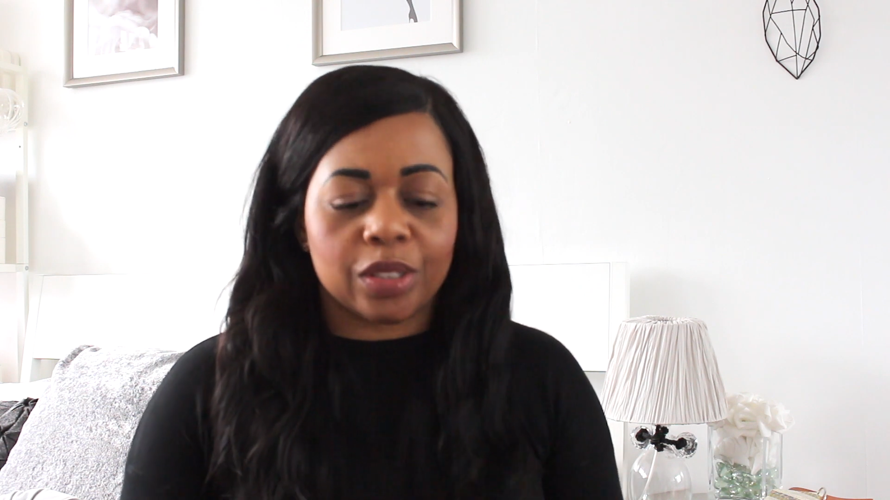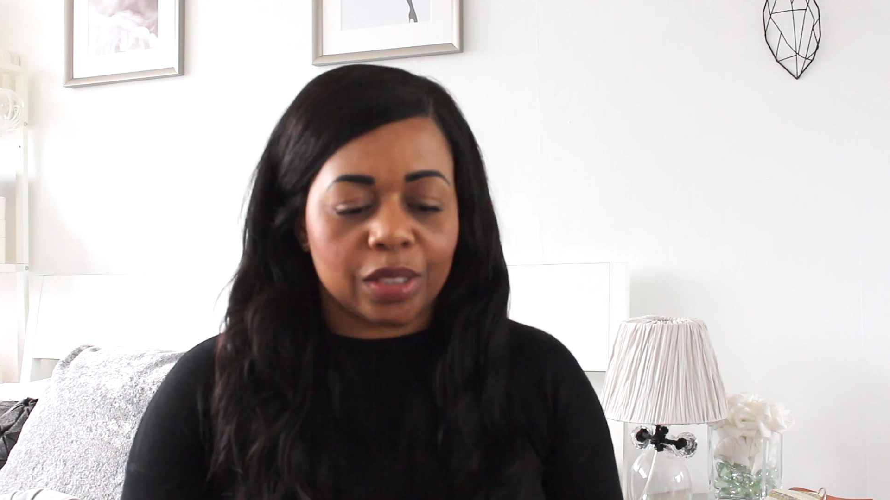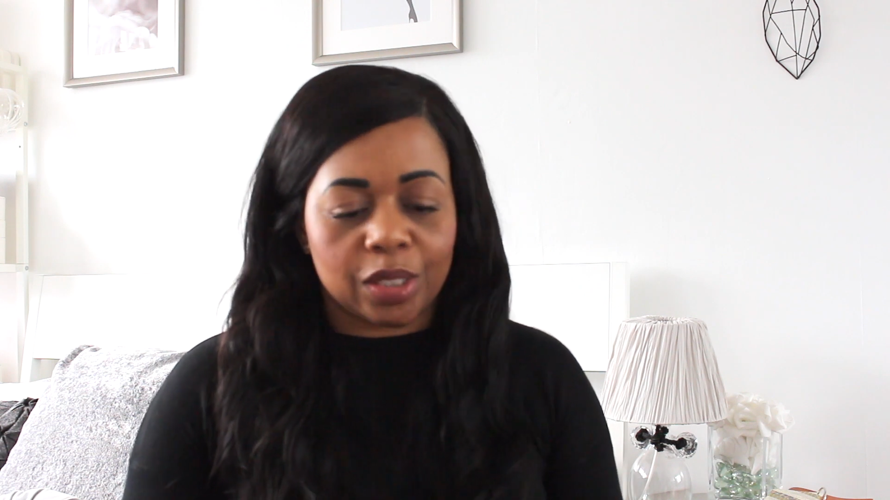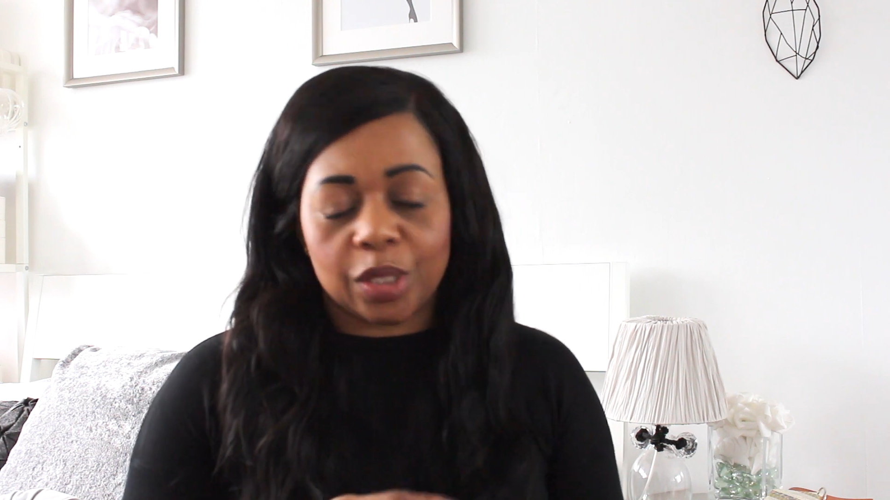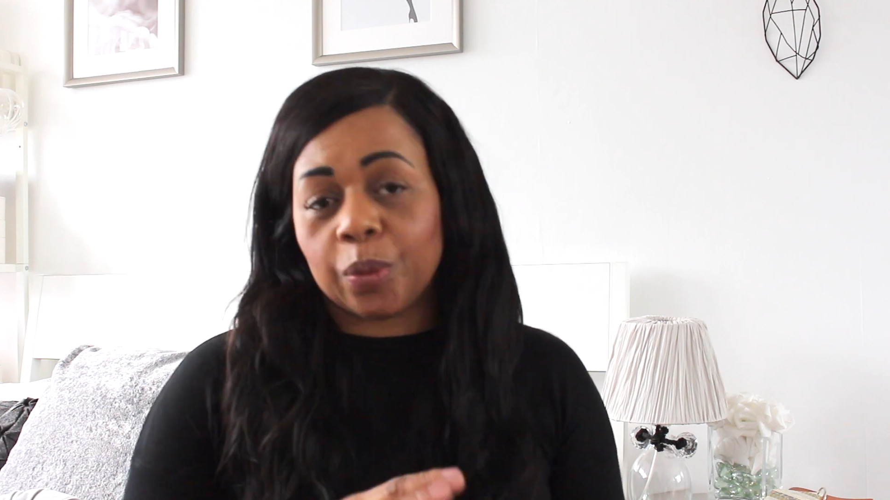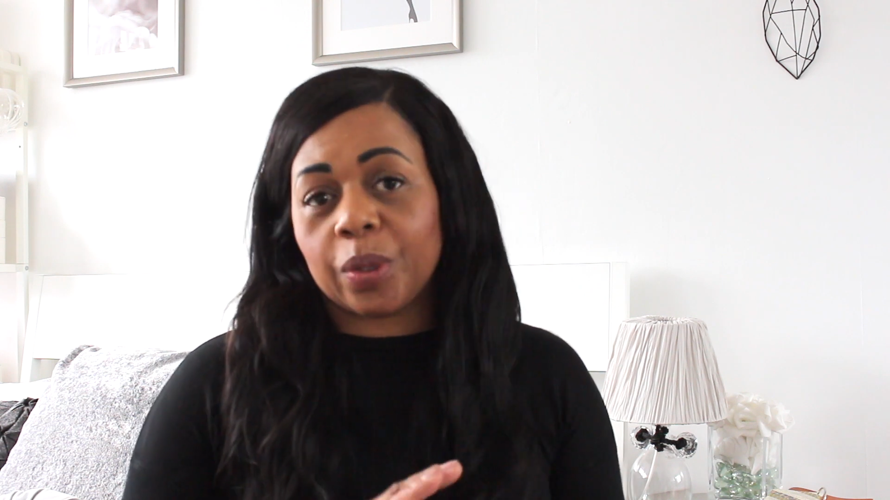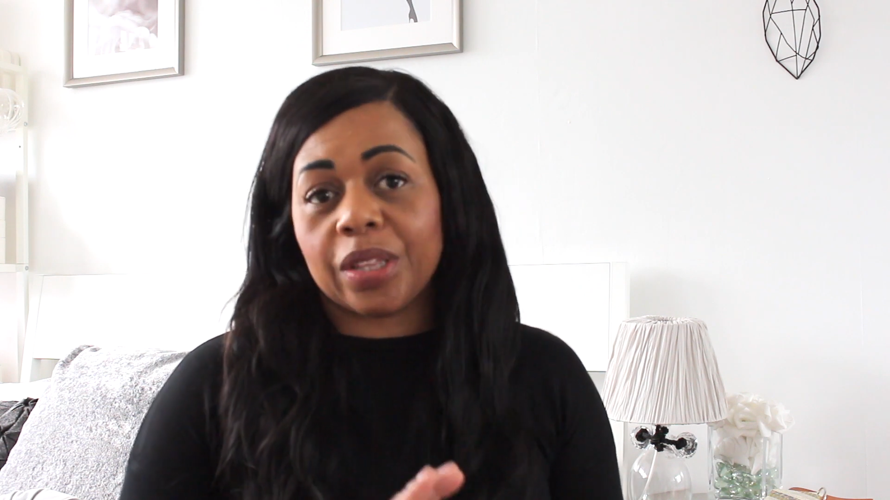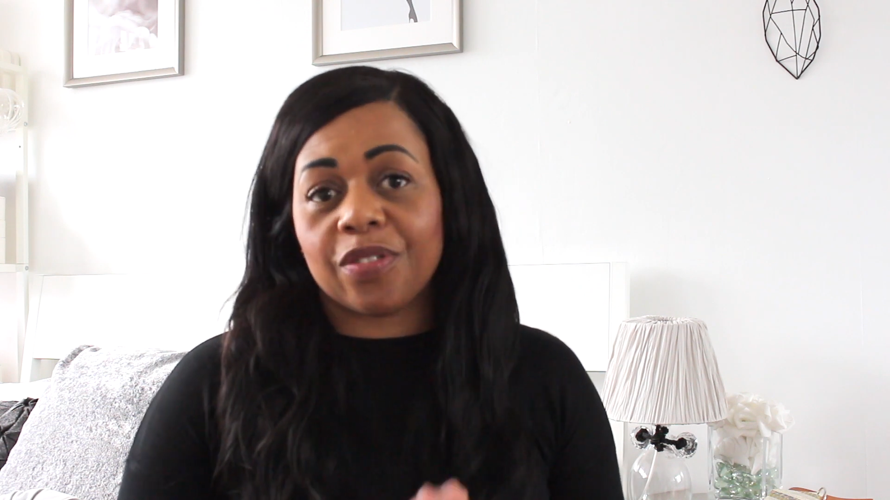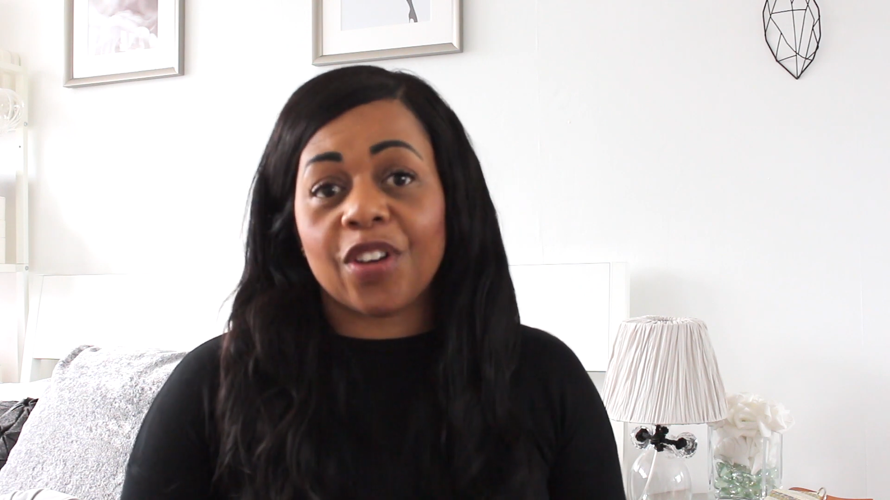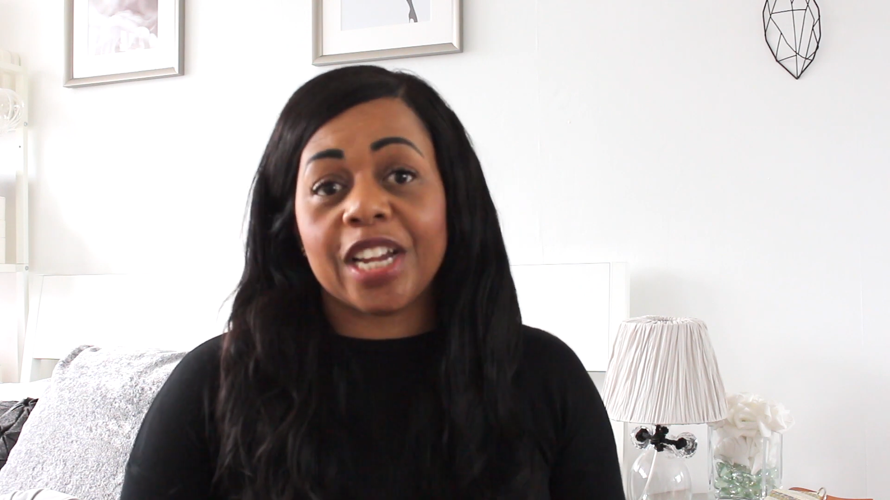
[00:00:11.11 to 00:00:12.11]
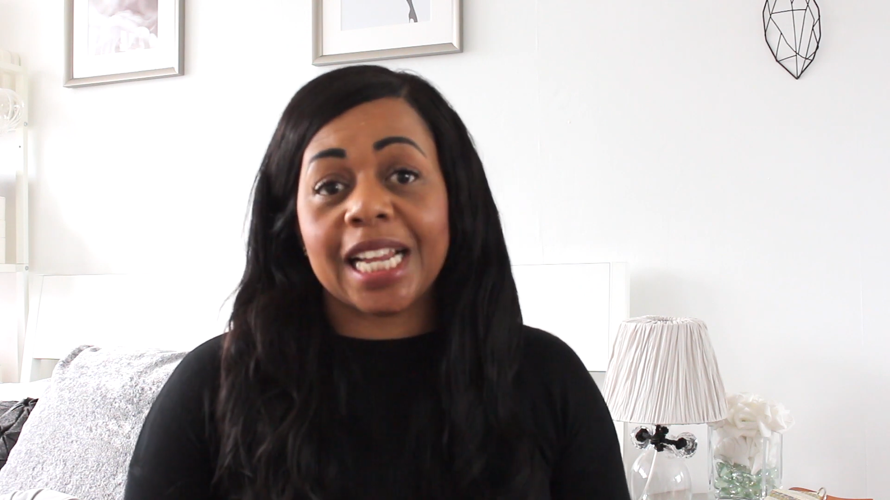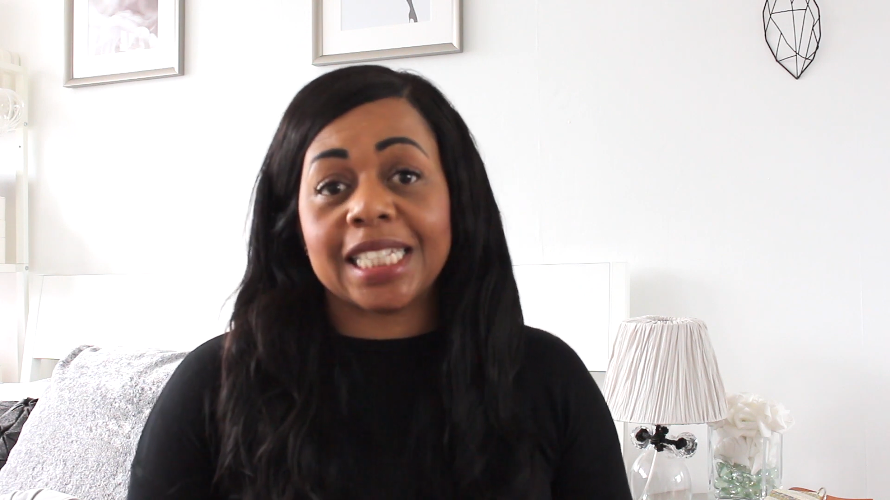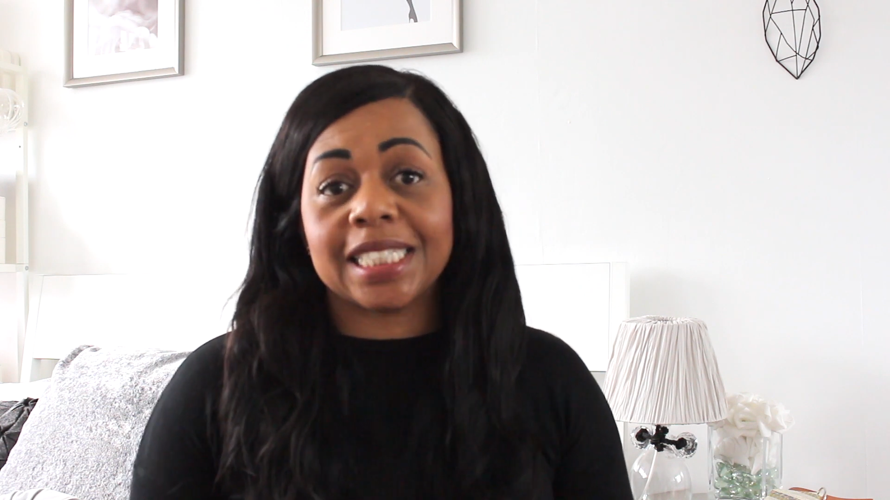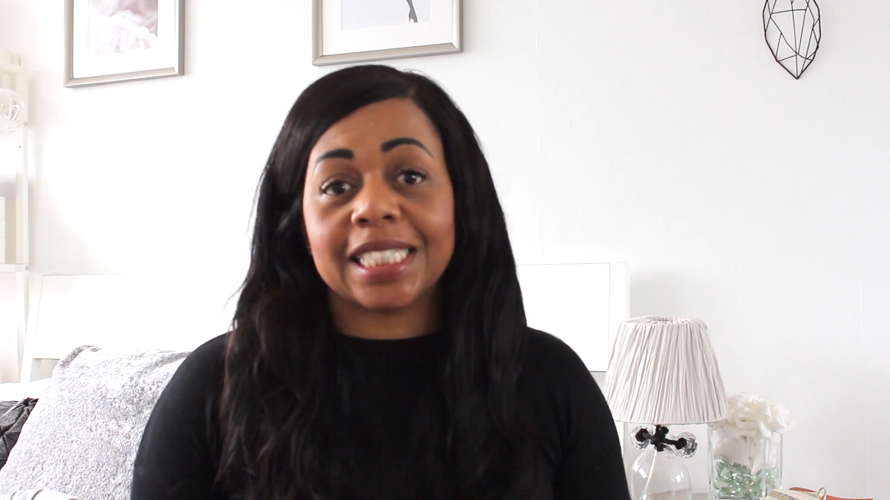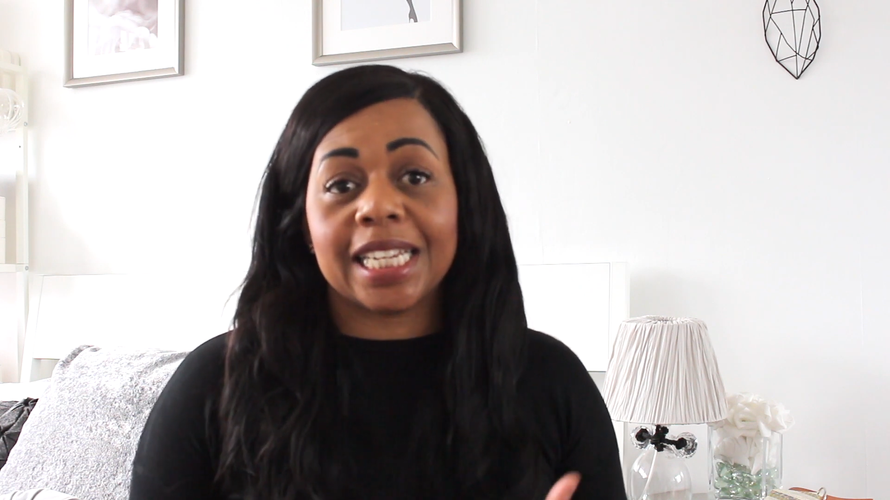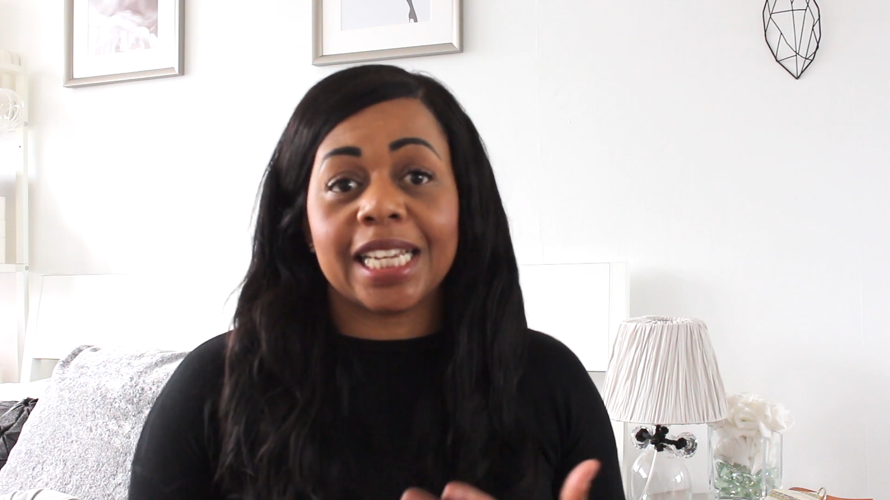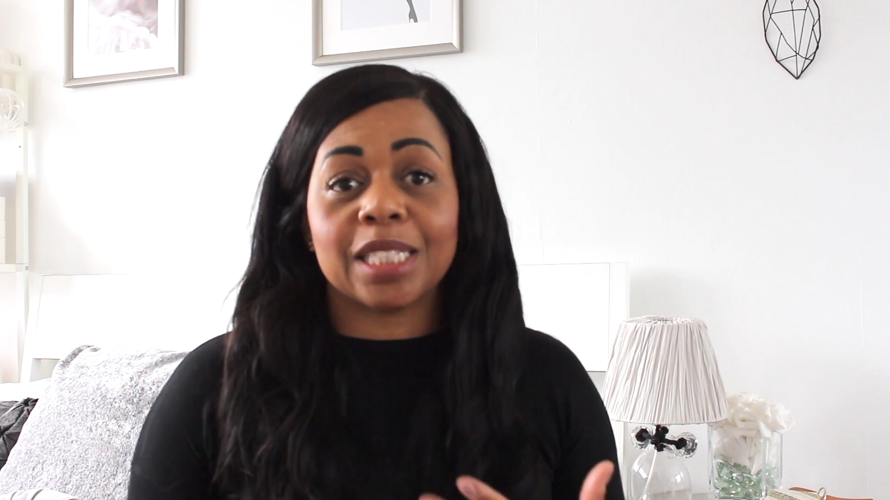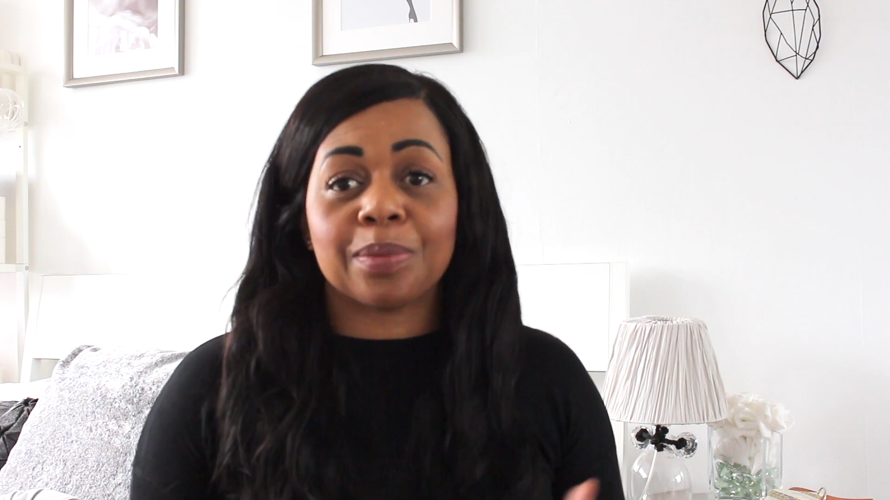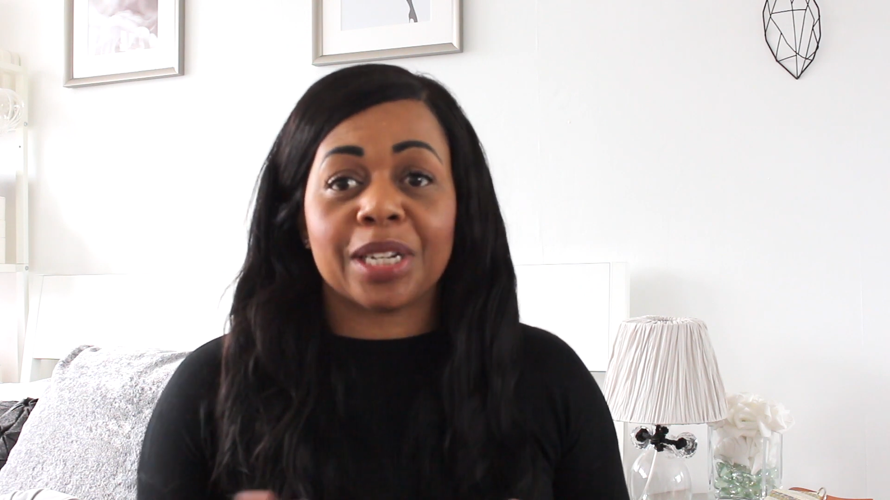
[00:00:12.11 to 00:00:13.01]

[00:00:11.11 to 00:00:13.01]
to do with finances,